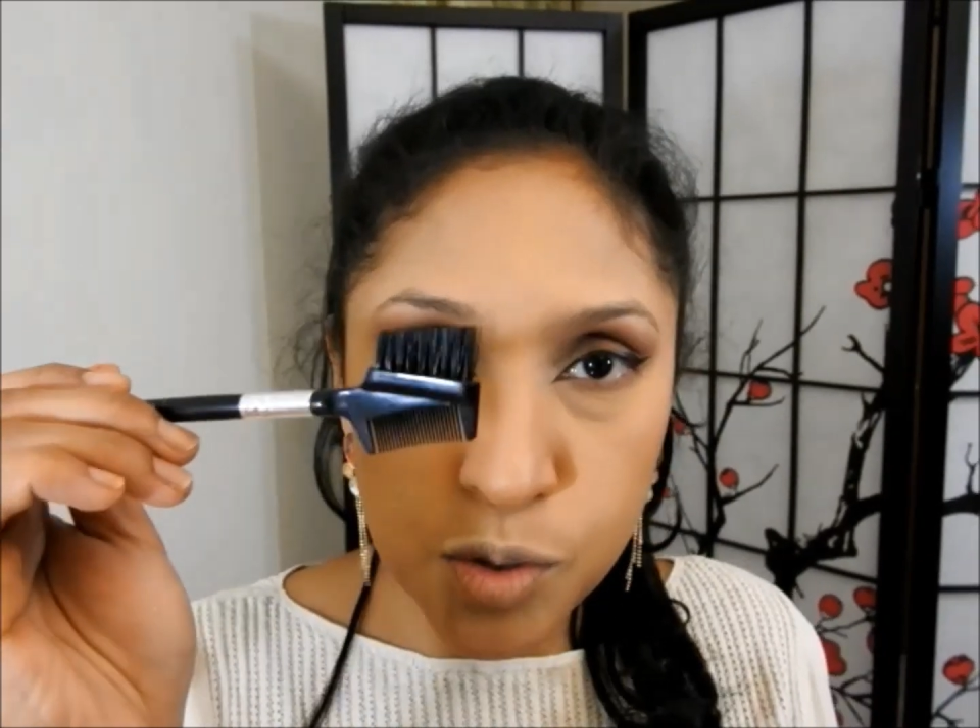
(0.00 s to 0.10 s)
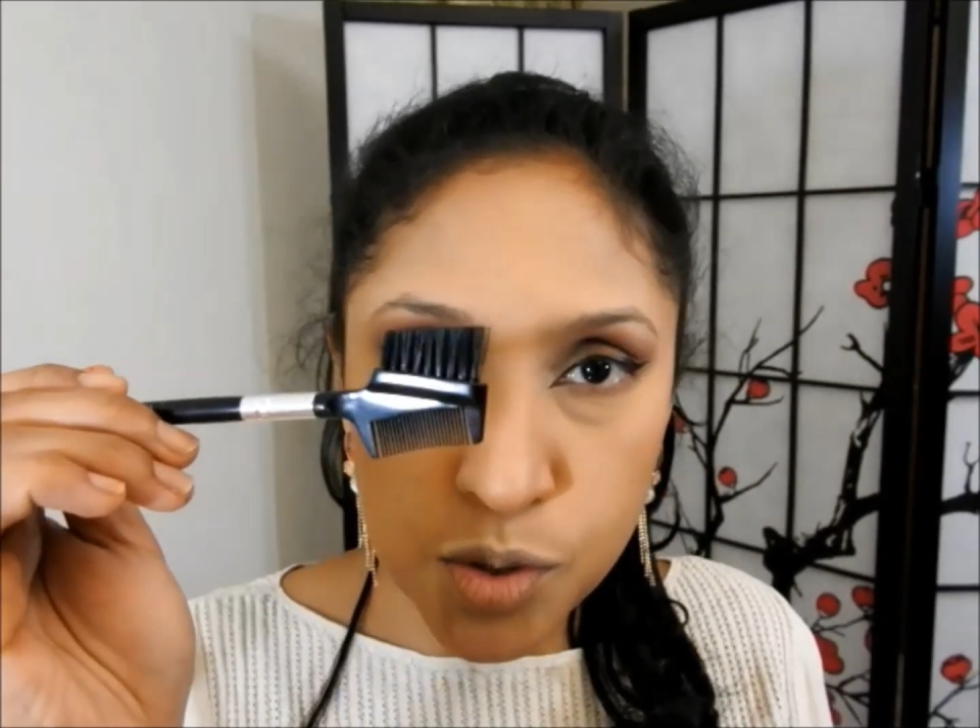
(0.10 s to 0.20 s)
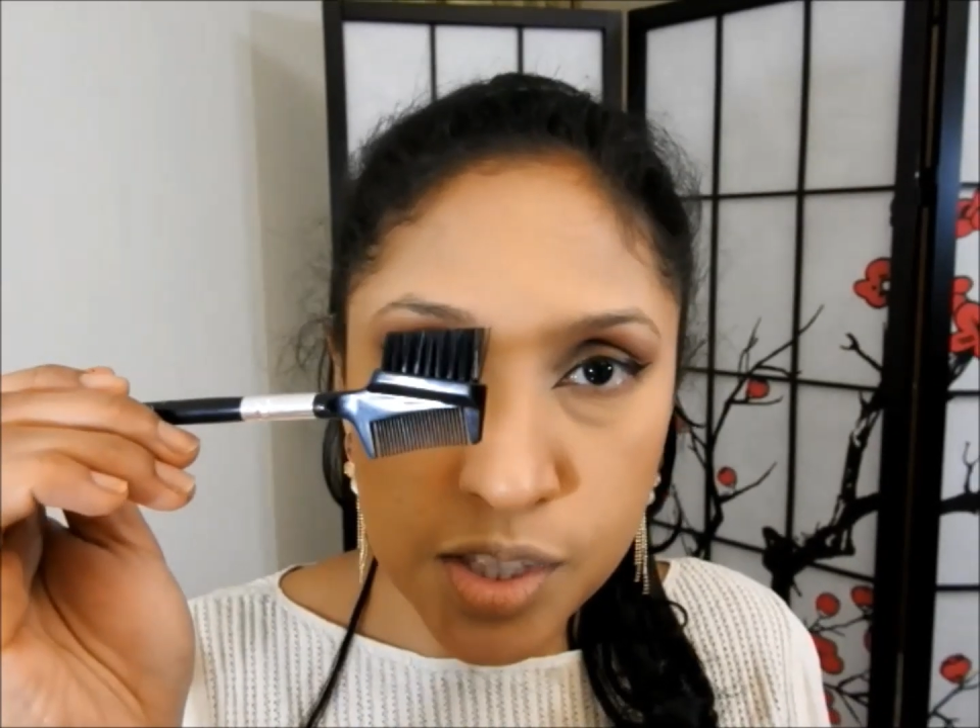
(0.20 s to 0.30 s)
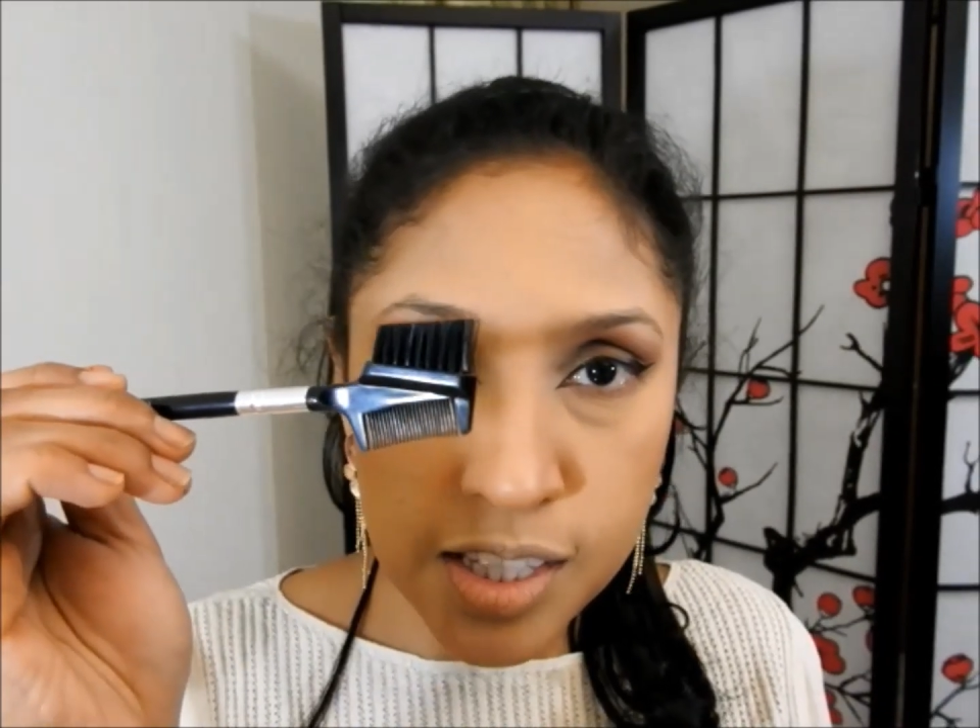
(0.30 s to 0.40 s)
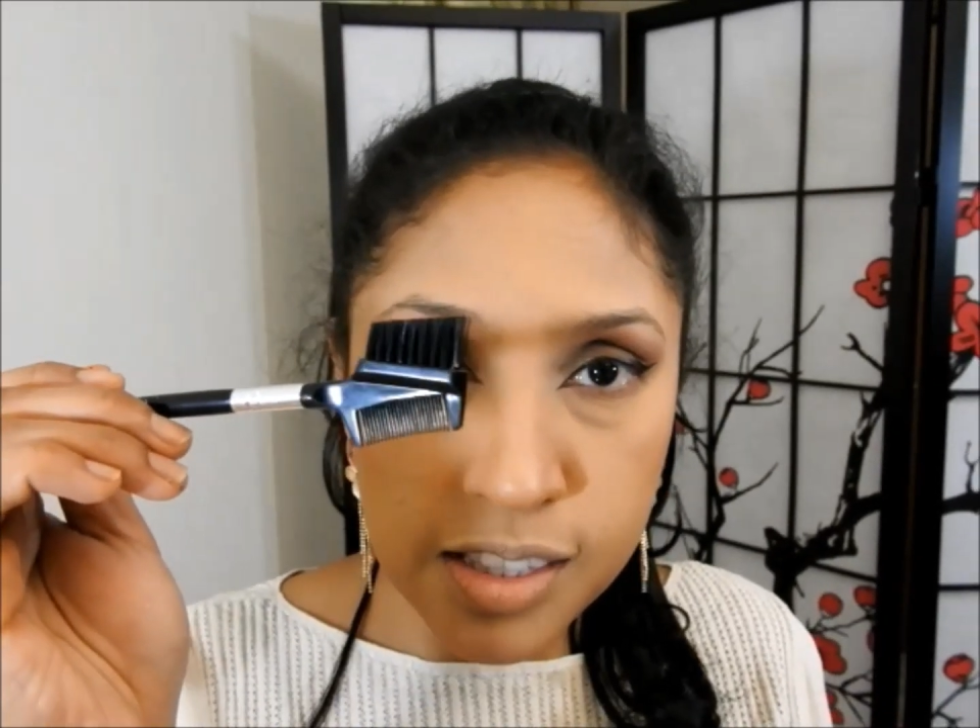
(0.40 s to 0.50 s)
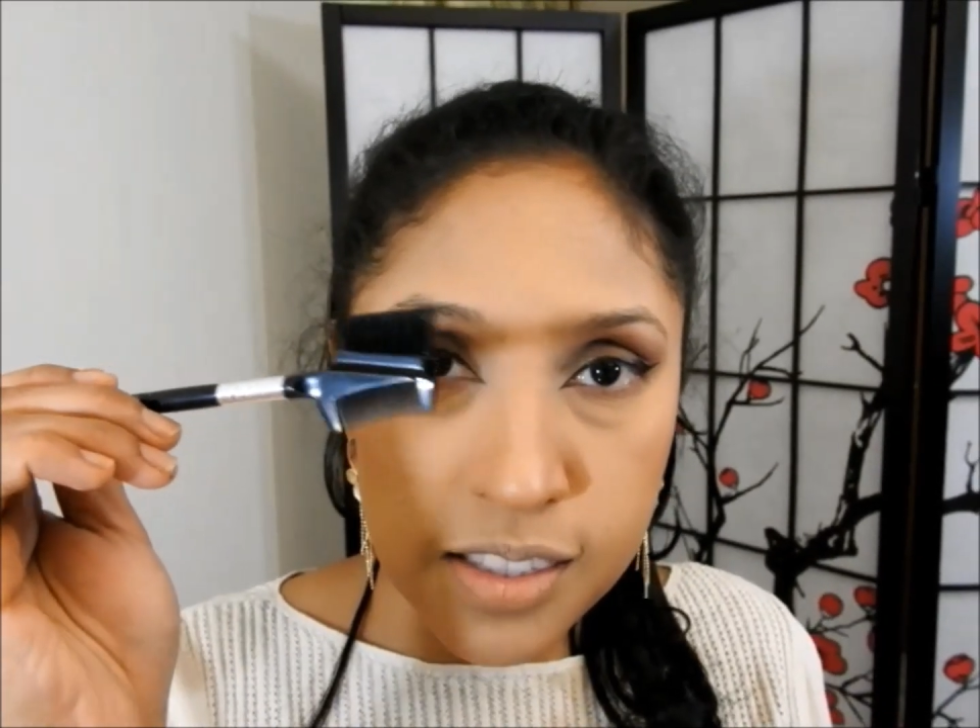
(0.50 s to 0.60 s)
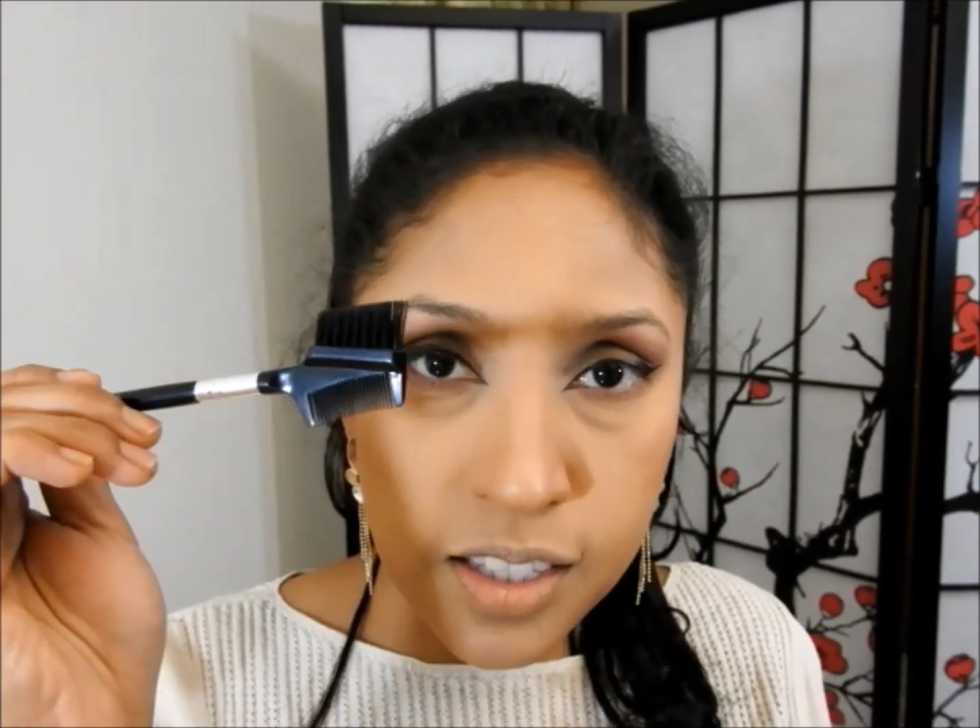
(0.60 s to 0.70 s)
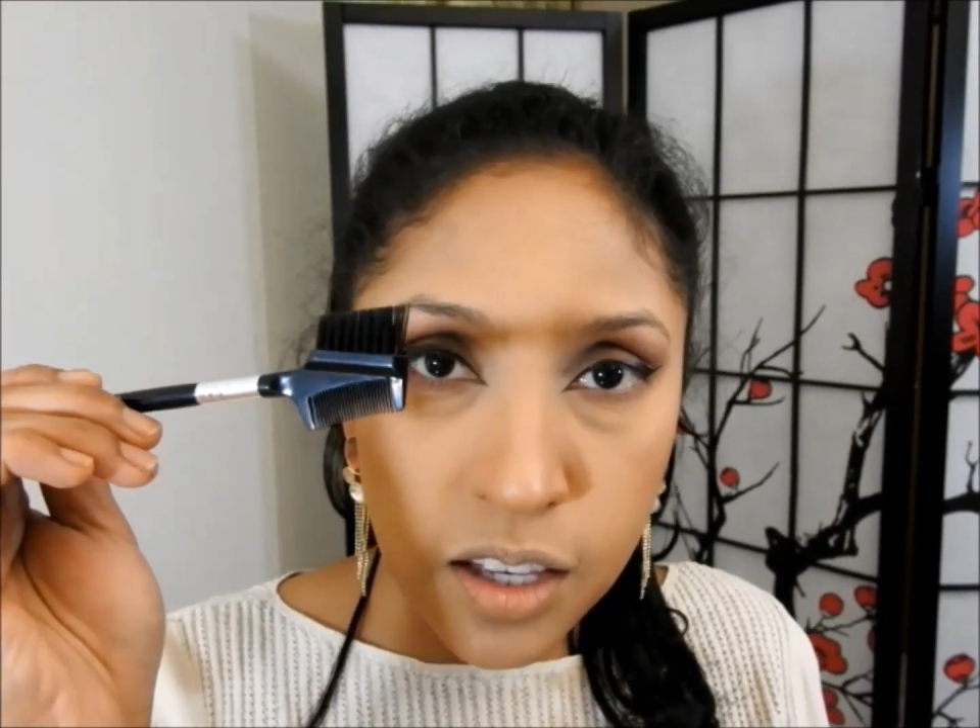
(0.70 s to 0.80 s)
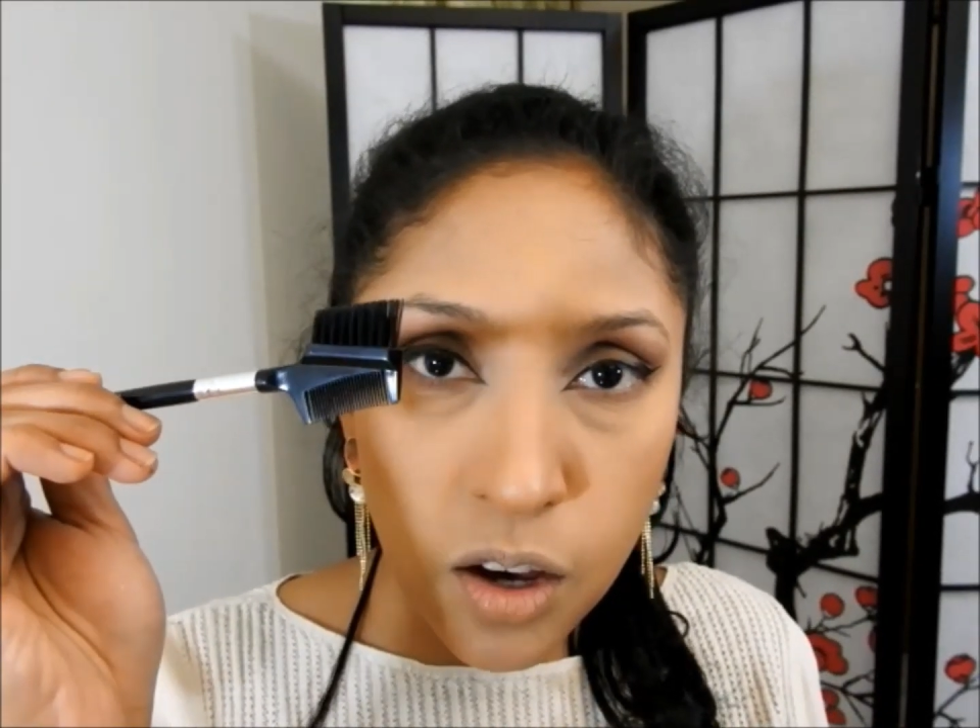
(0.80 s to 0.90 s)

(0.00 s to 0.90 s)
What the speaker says: use this